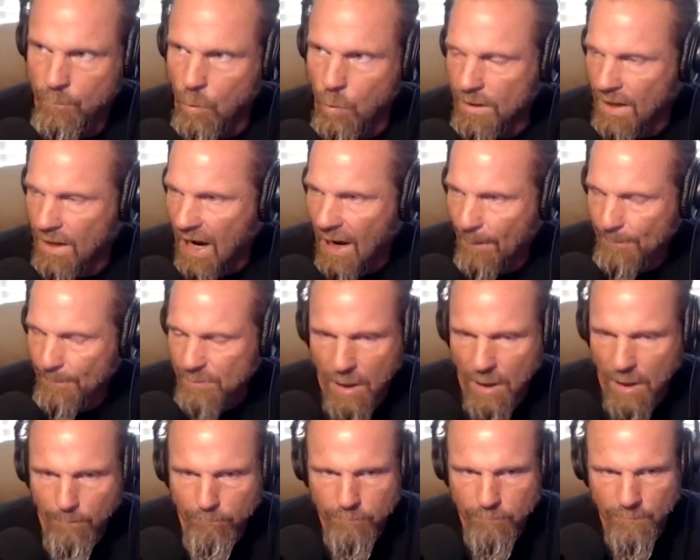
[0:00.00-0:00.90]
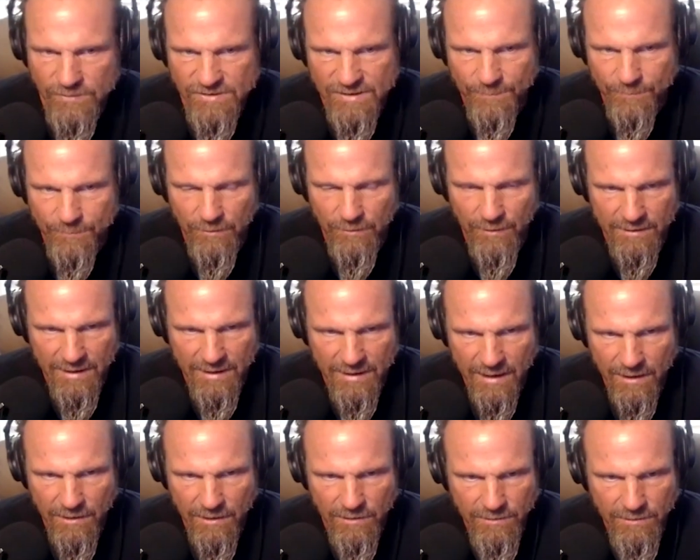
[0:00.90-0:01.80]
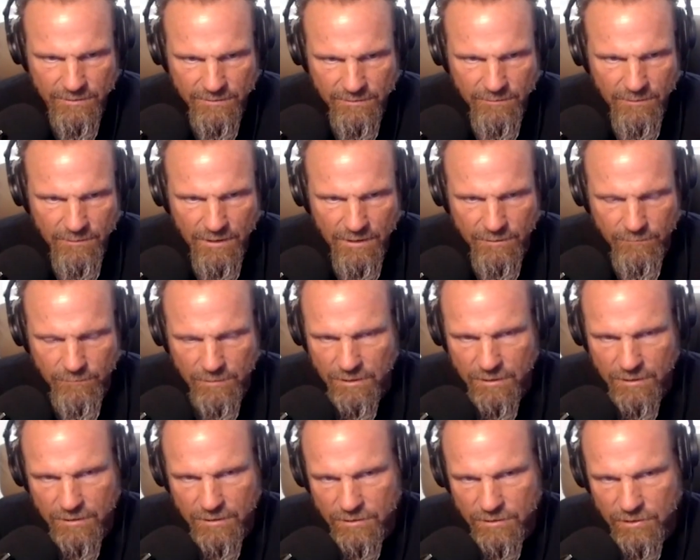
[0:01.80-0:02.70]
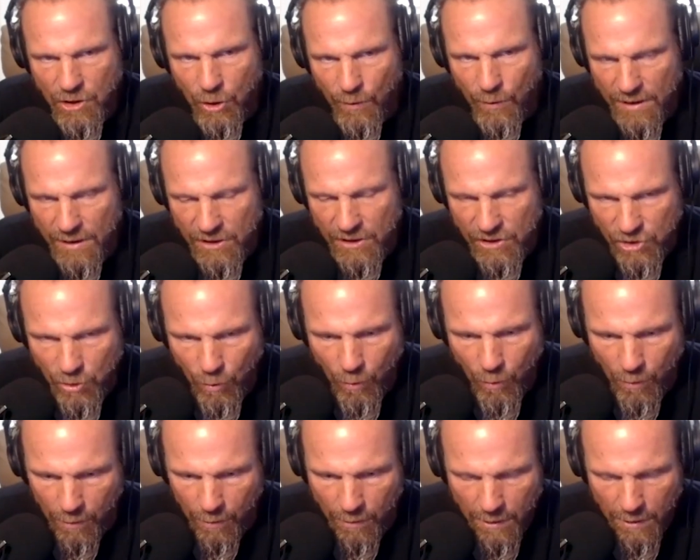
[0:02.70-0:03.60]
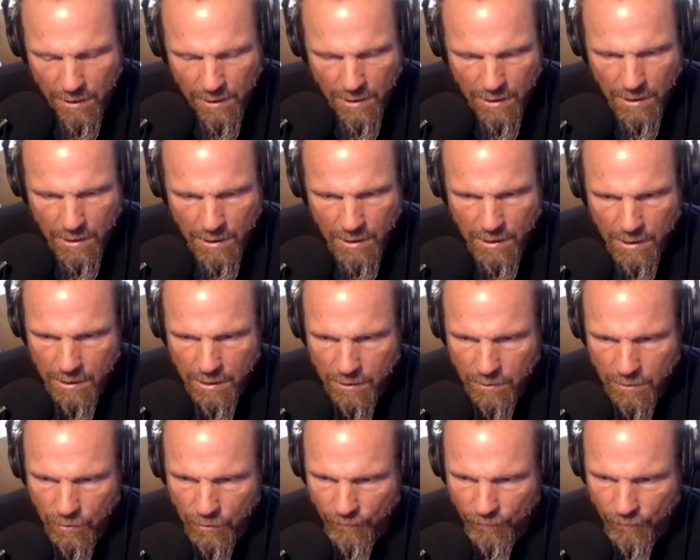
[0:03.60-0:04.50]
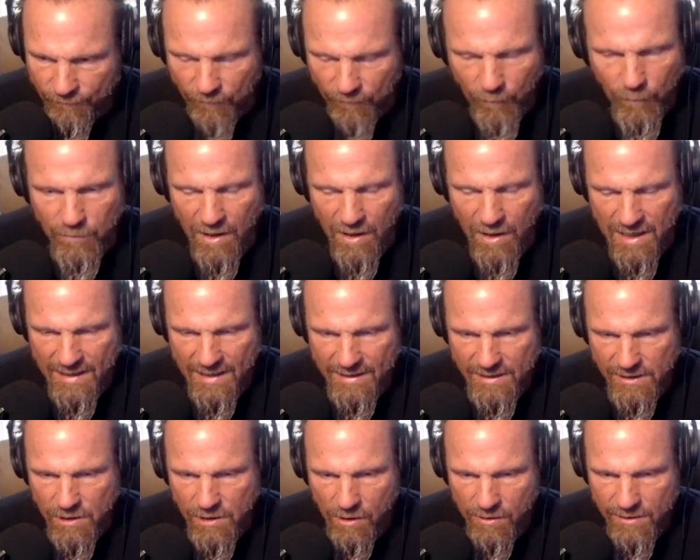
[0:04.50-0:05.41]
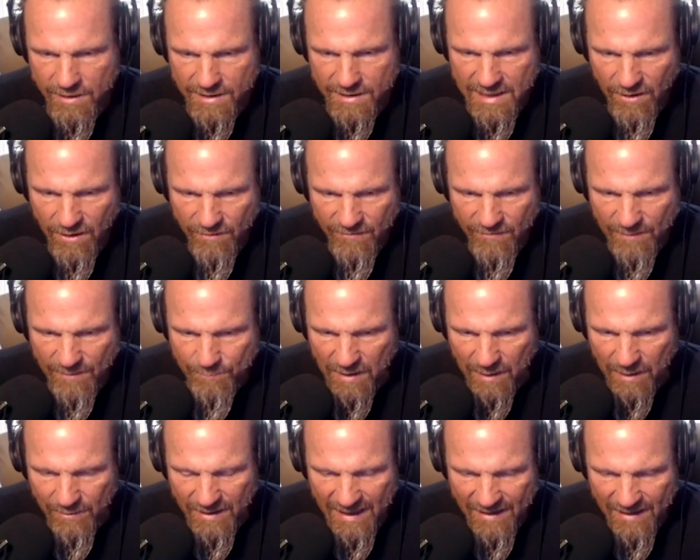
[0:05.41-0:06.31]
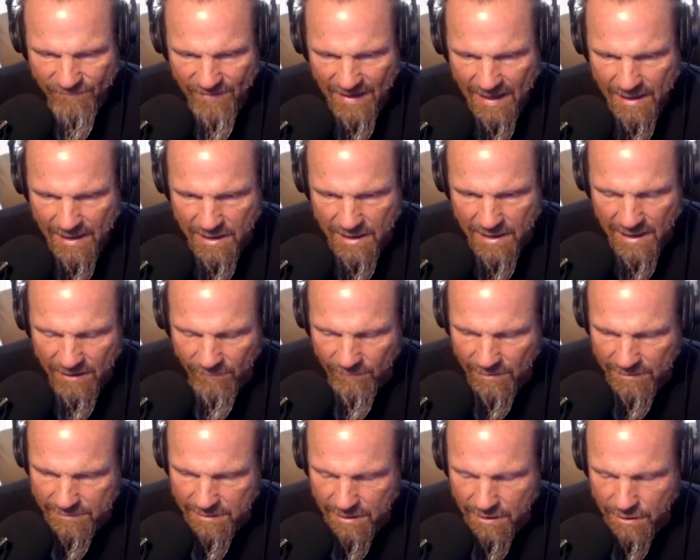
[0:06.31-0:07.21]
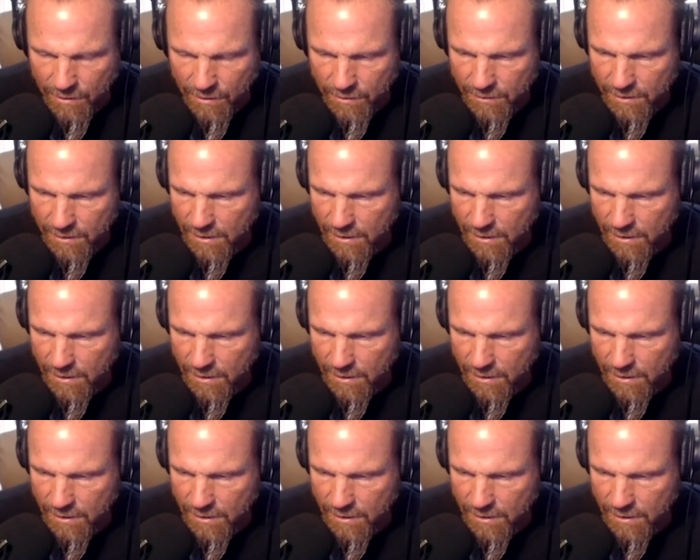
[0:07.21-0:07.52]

Hop Yum or something like that. You know, in your food line in Harnett County, they probably have that guy right there.